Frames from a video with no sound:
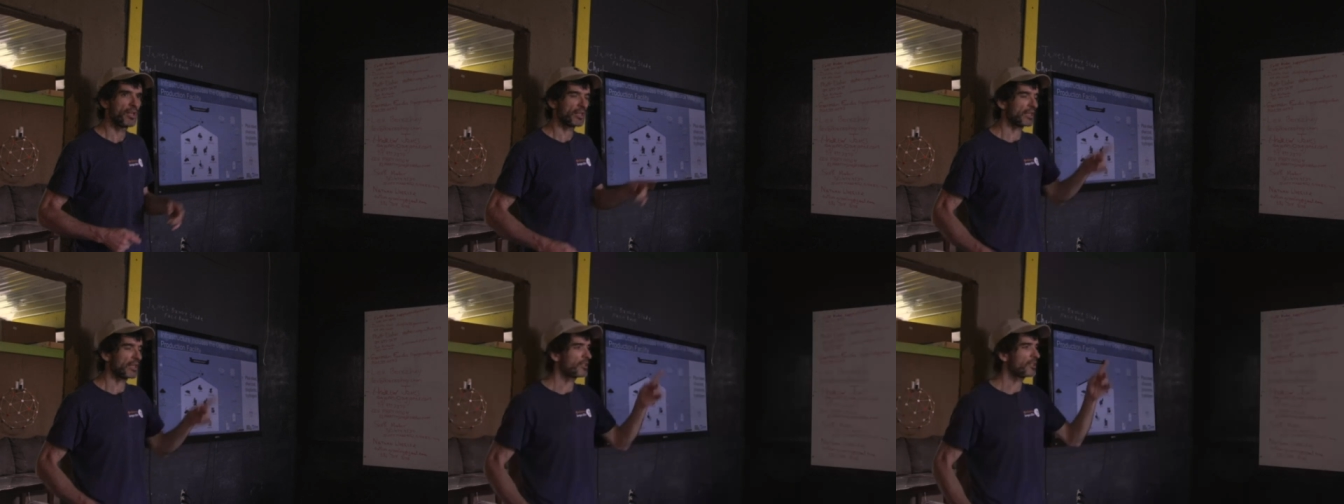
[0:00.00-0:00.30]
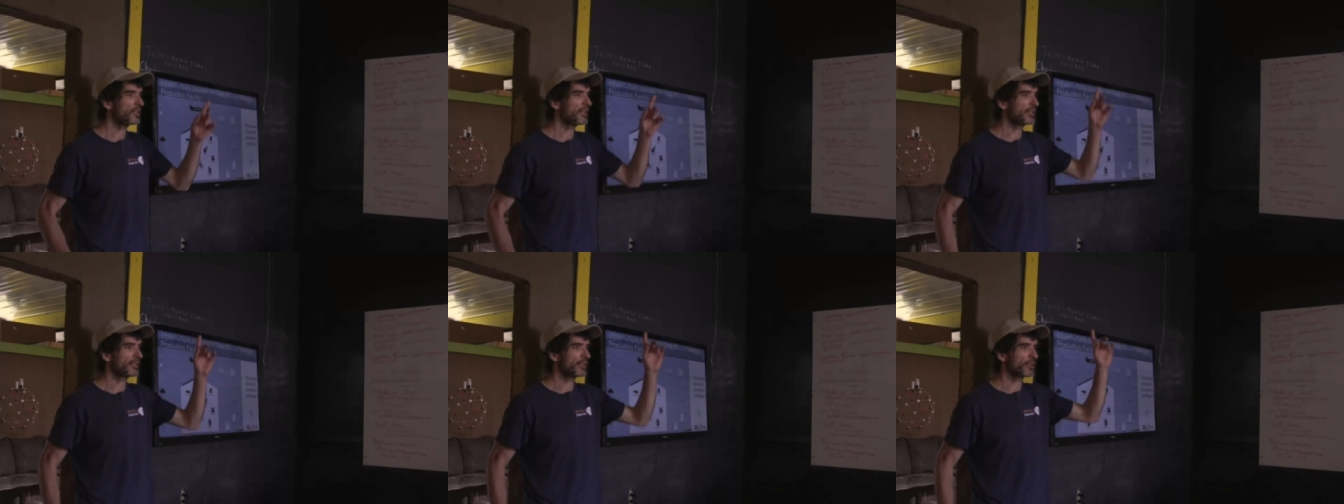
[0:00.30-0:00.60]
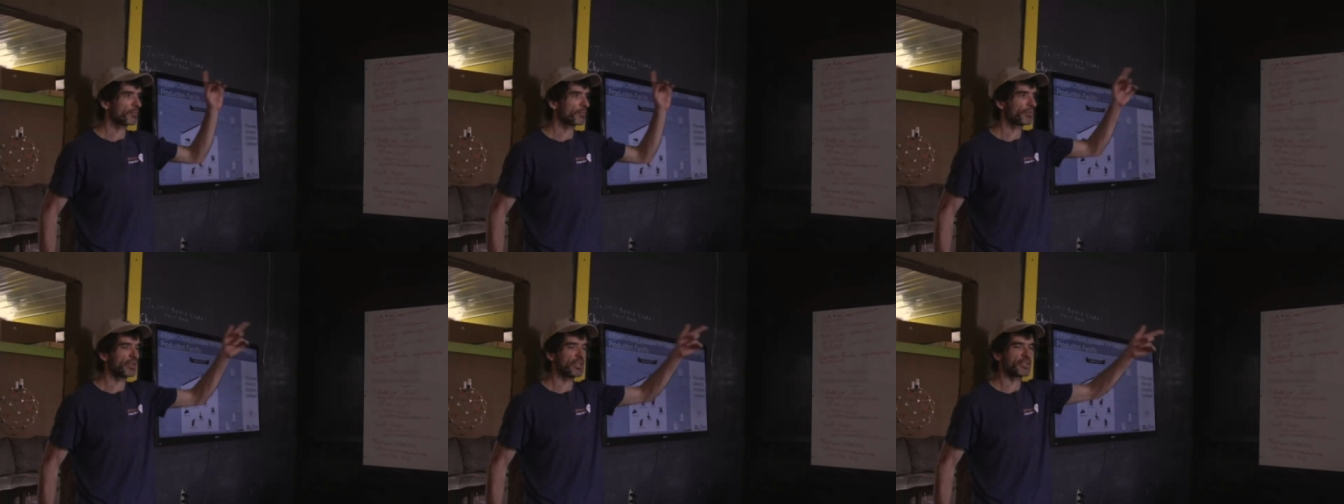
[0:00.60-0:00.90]
kind of like the
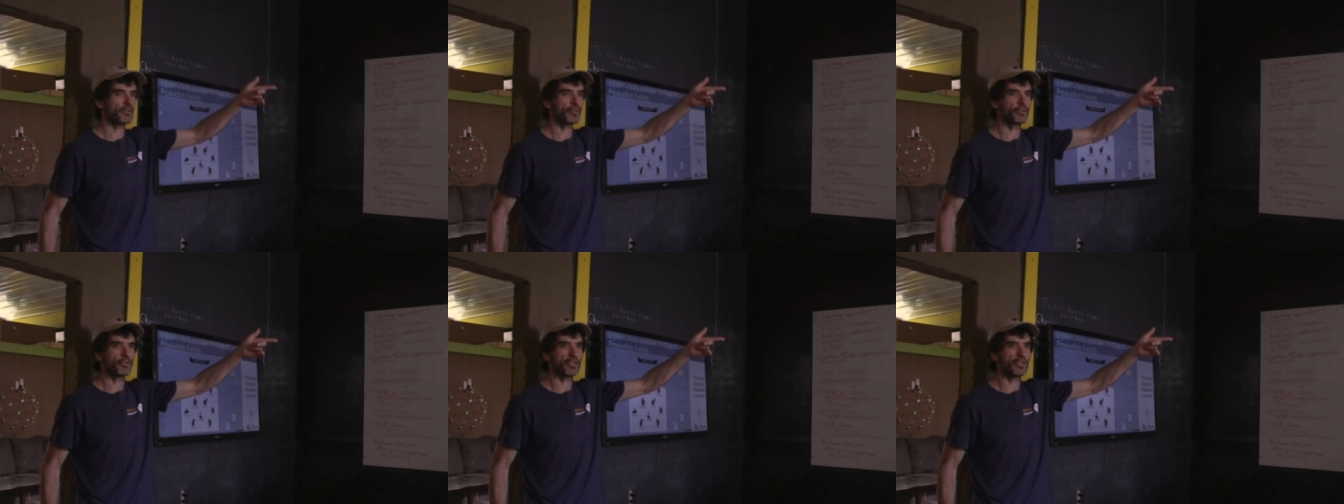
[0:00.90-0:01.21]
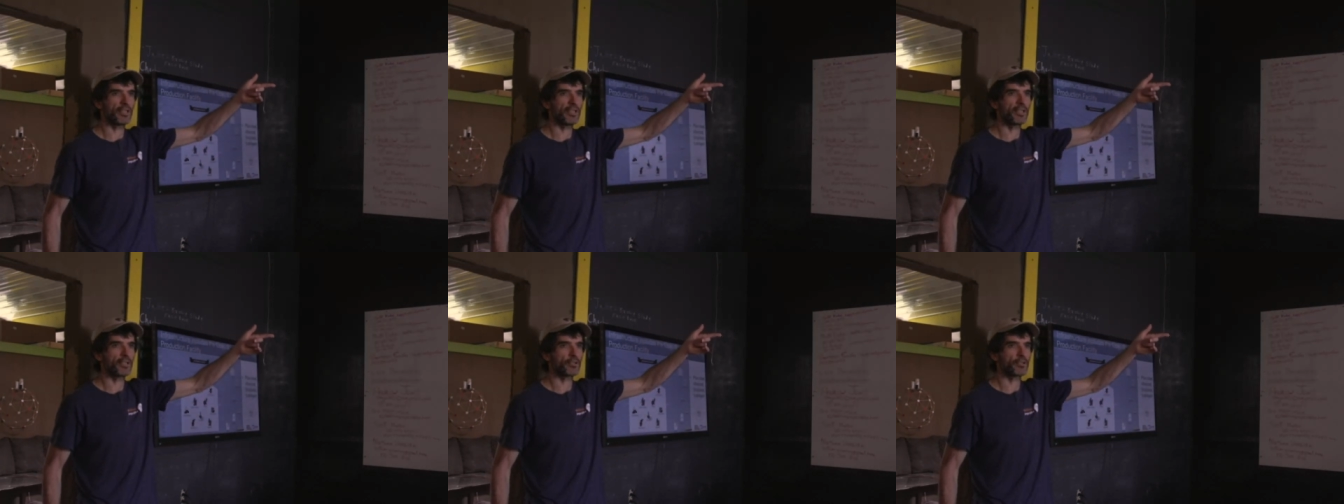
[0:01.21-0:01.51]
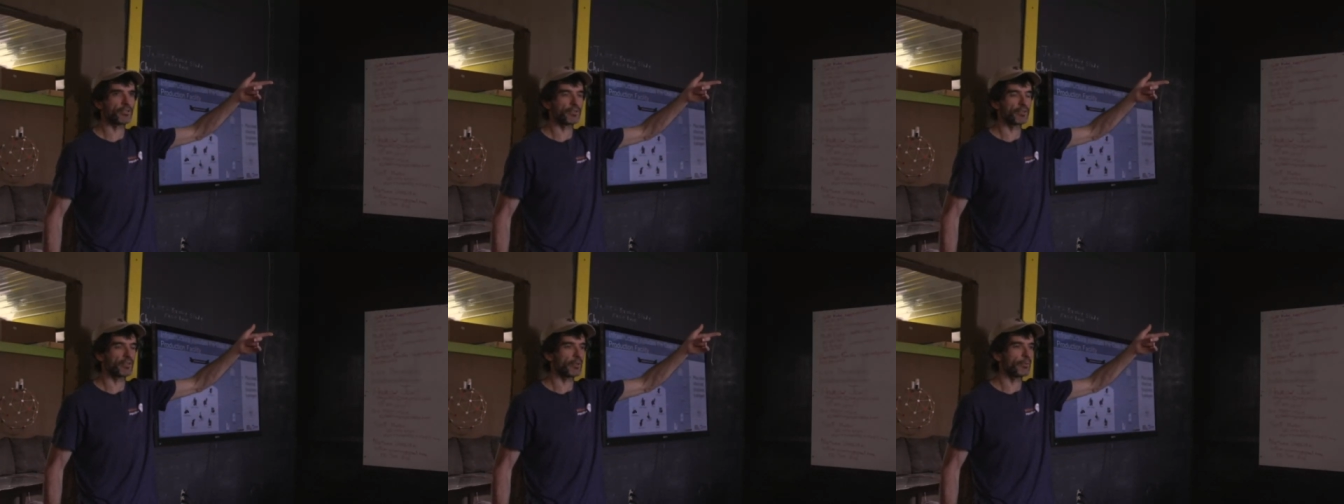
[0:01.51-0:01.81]
compressor
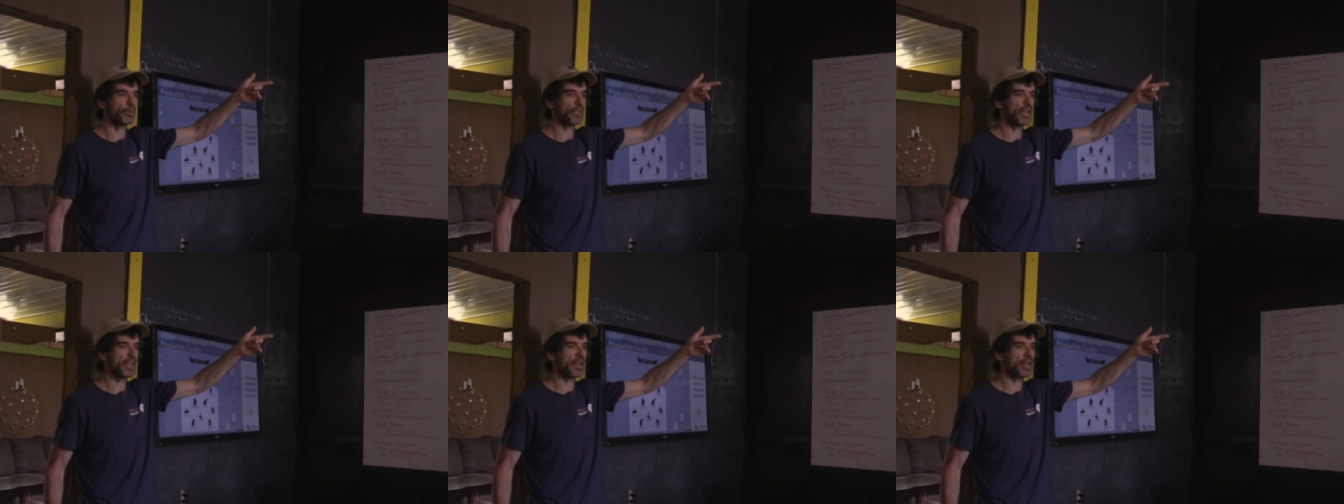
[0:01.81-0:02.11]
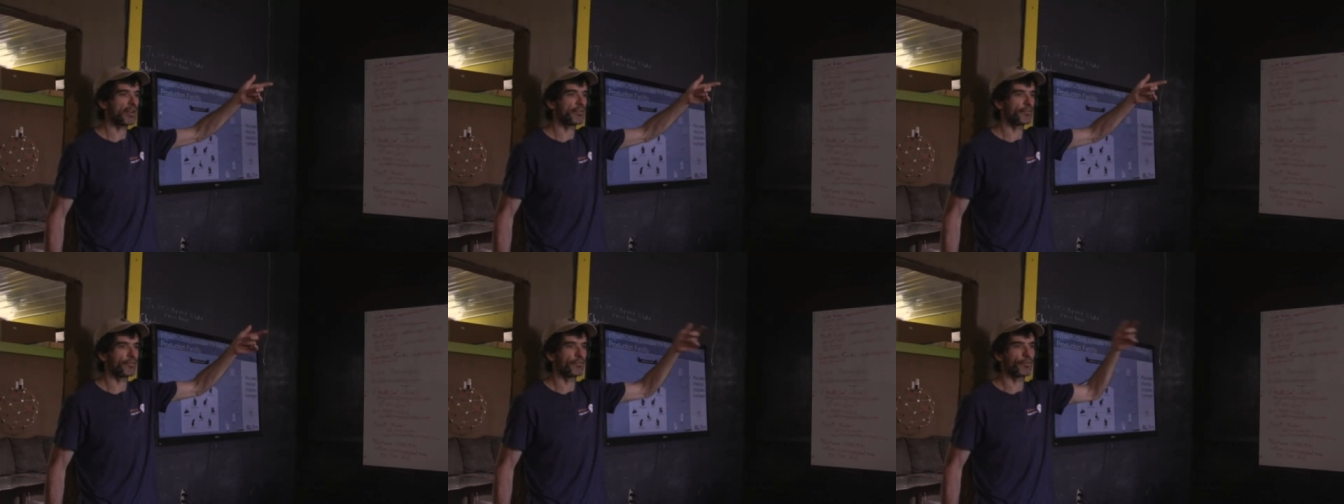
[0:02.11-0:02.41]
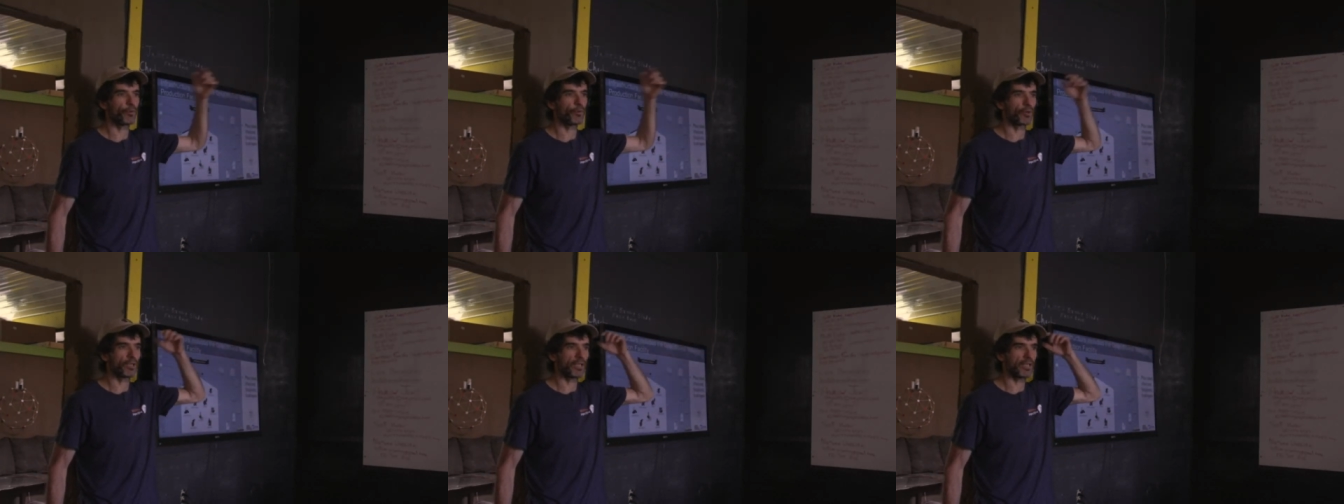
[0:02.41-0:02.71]
tanks that we have
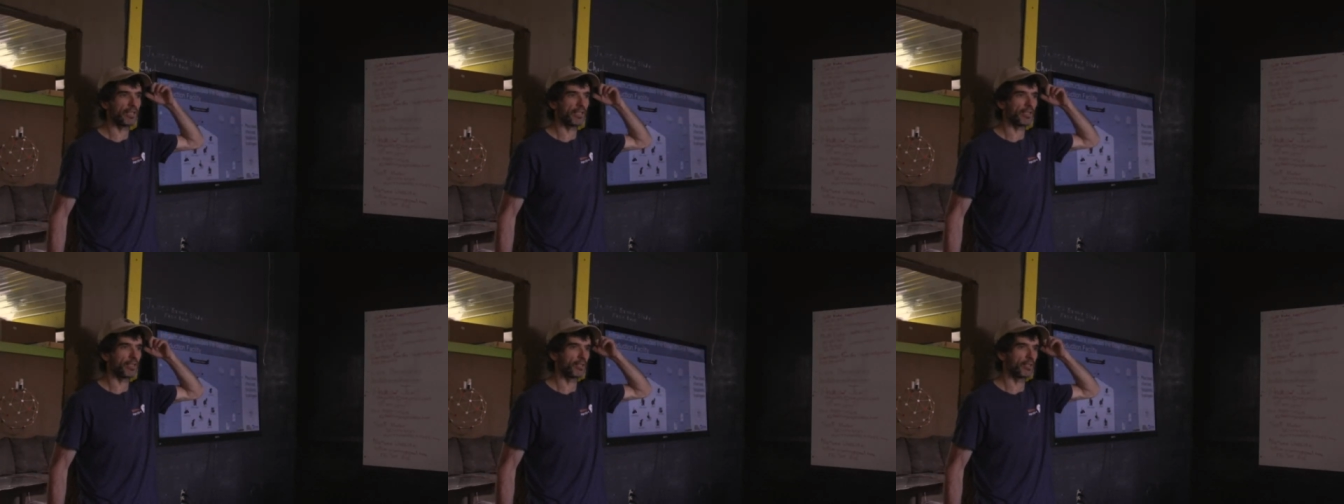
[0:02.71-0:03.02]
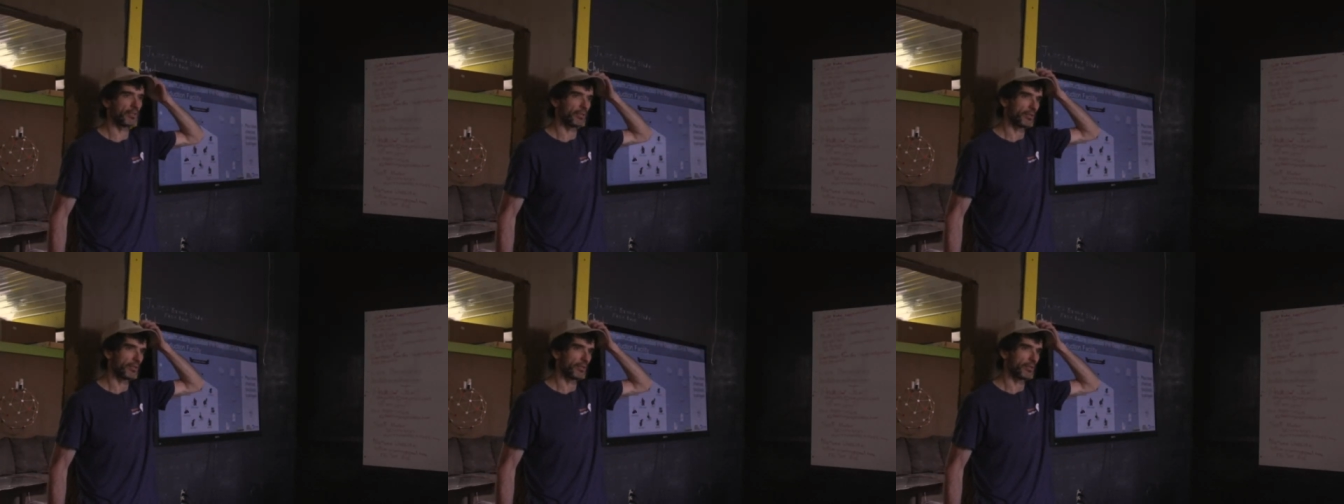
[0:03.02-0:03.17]
for like